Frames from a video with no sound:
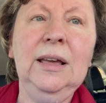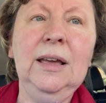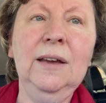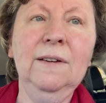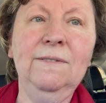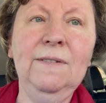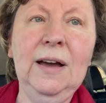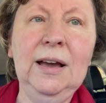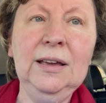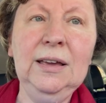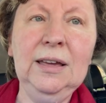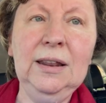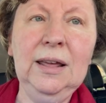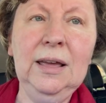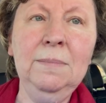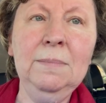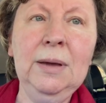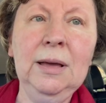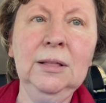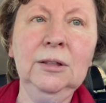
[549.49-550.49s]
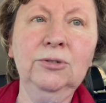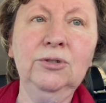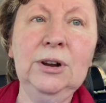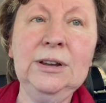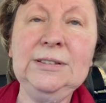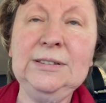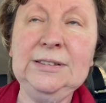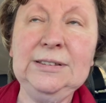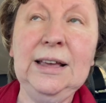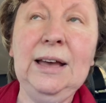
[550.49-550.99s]
If I get email
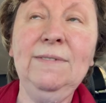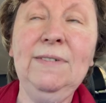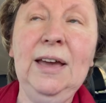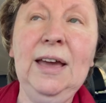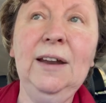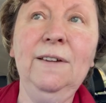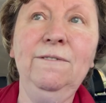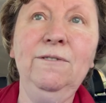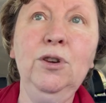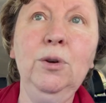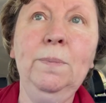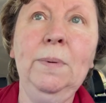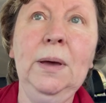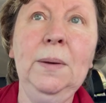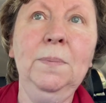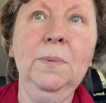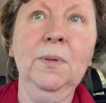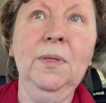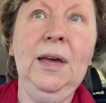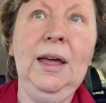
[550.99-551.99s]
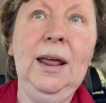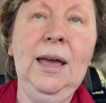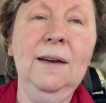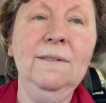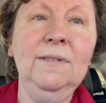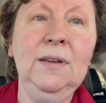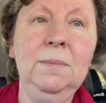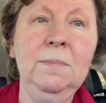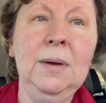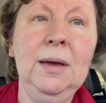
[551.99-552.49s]
addresses, I've had a few people that
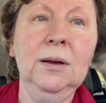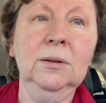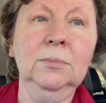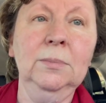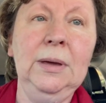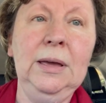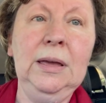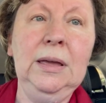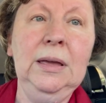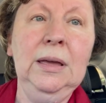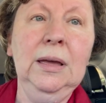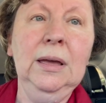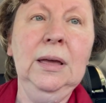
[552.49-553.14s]
have emailed me,